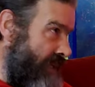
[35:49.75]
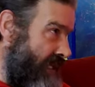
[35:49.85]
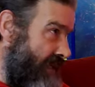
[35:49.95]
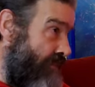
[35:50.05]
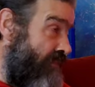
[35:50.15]
We
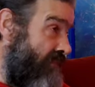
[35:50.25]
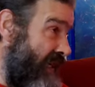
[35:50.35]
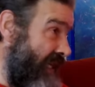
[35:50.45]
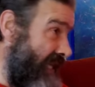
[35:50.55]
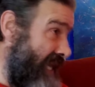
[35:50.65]
can
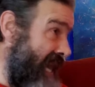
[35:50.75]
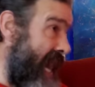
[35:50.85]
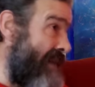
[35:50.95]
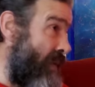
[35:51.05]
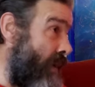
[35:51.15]
really
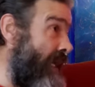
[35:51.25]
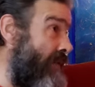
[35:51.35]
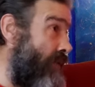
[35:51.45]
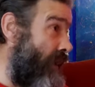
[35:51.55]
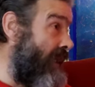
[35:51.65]
hammer
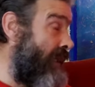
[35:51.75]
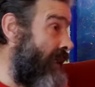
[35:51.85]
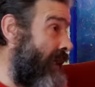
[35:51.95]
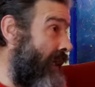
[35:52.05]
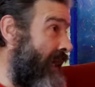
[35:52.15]
in the
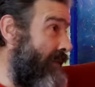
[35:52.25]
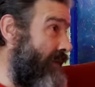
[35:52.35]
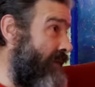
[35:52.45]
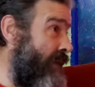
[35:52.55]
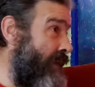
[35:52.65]
I'm
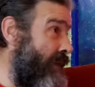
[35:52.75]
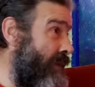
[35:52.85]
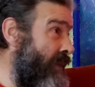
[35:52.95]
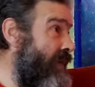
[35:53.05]
invulnerable